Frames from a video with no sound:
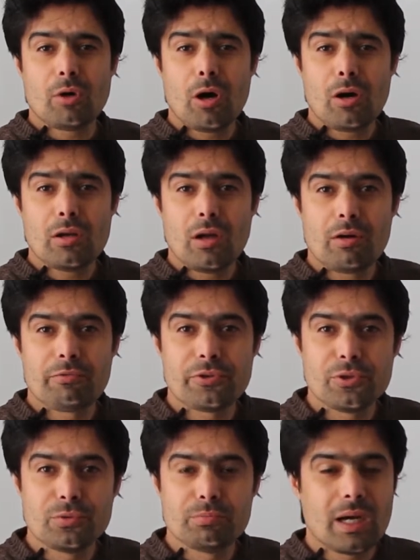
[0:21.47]
all of
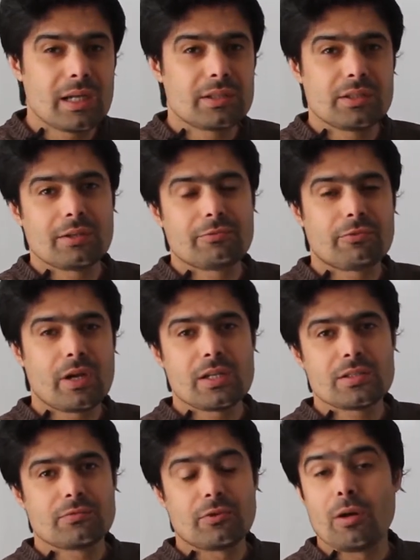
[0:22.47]
you, my dear
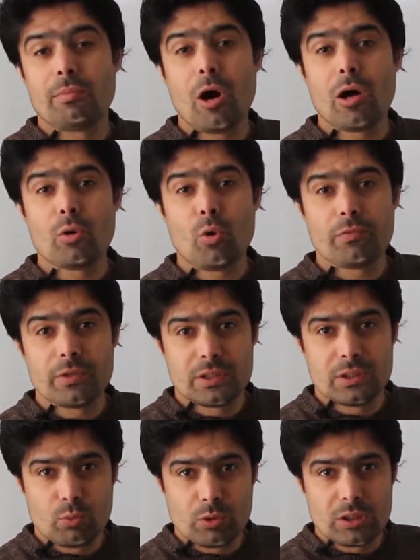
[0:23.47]
friends from all over
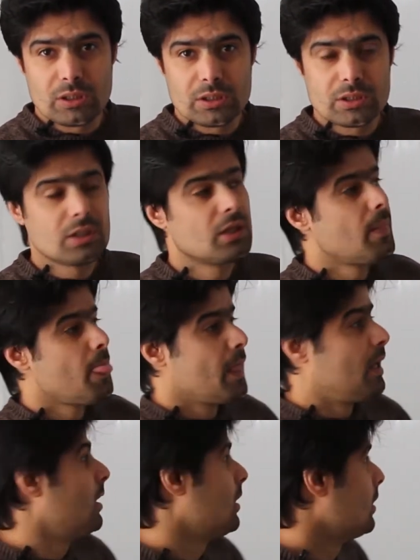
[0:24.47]
the world.
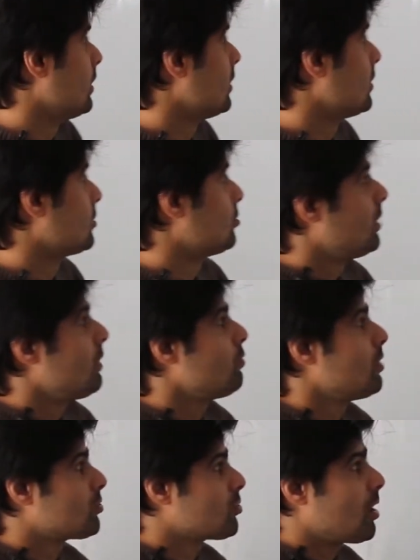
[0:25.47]
Today
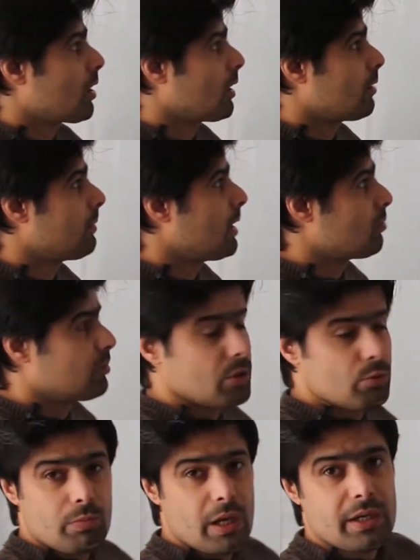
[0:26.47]
we are talking about
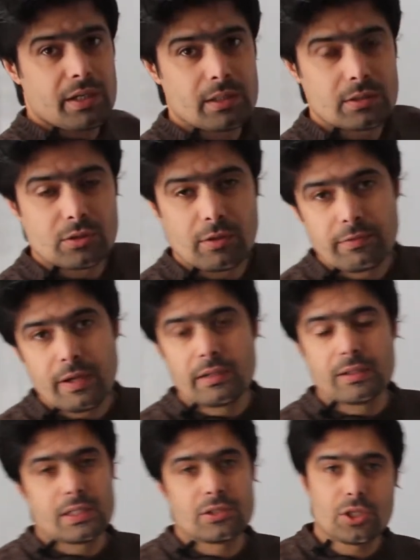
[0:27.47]
numericals of
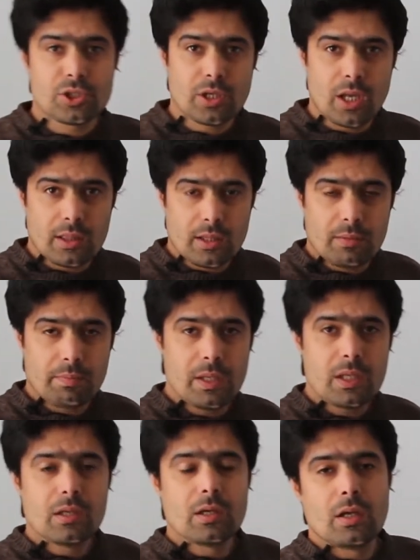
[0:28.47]
ionization
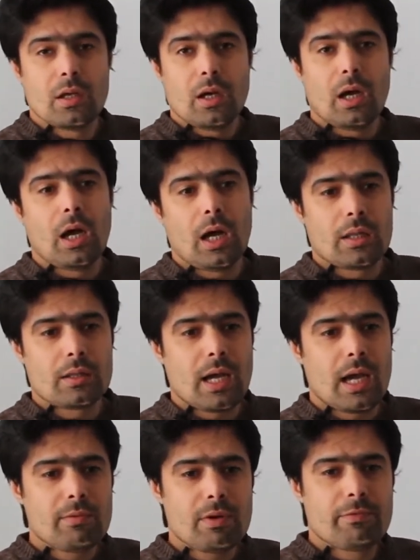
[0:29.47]
enthalpy, and
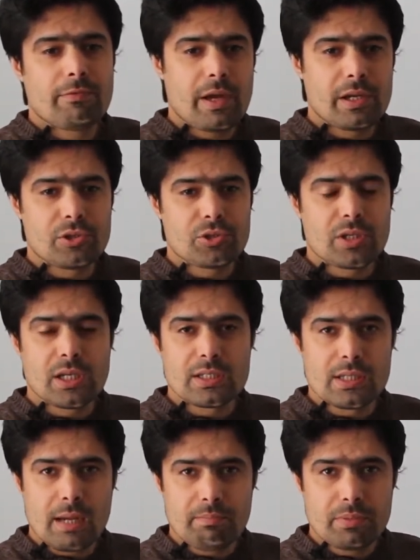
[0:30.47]
I will finish the
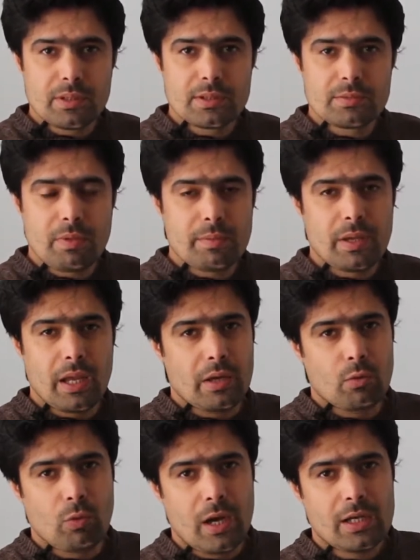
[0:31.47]
examples maybe
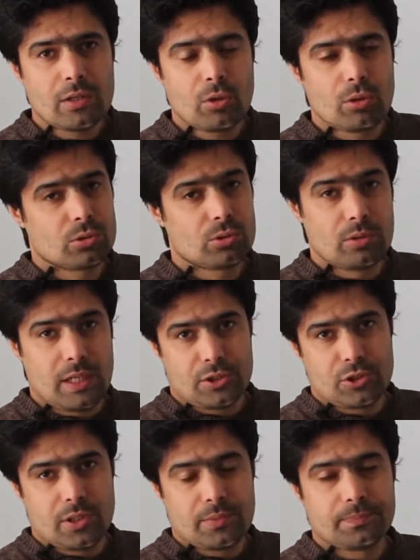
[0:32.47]
in 1 or 2
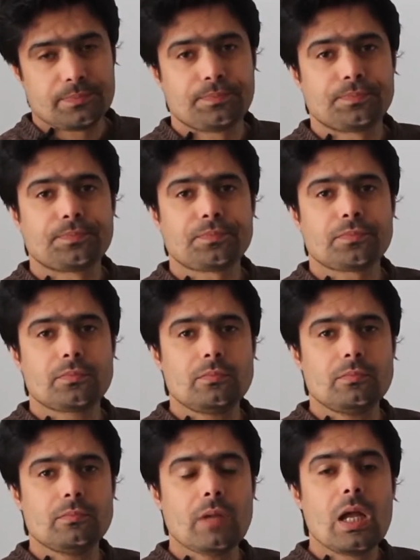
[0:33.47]
lectures.
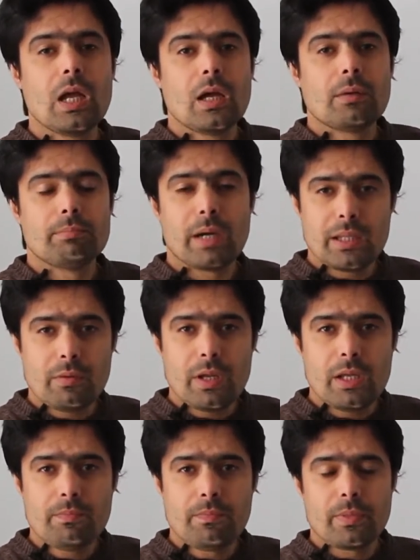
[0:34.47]
By the way,